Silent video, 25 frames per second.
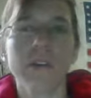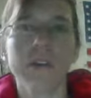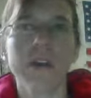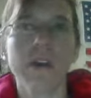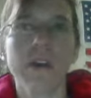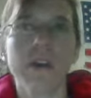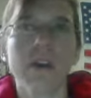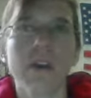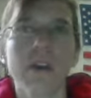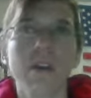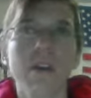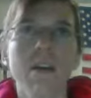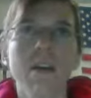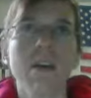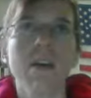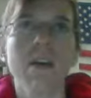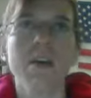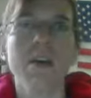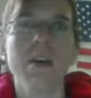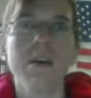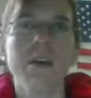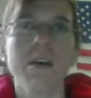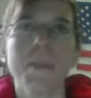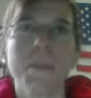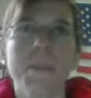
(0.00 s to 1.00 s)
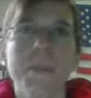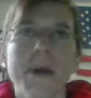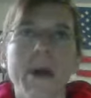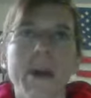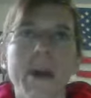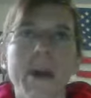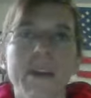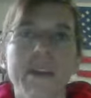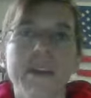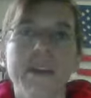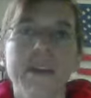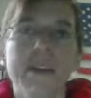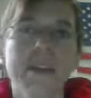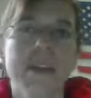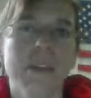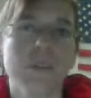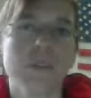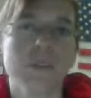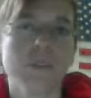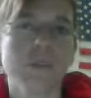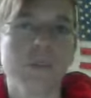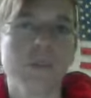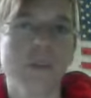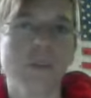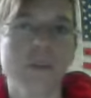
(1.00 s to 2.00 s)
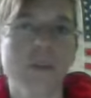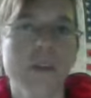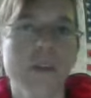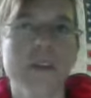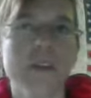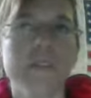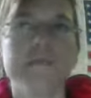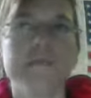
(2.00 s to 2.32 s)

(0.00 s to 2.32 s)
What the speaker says: They are para and por.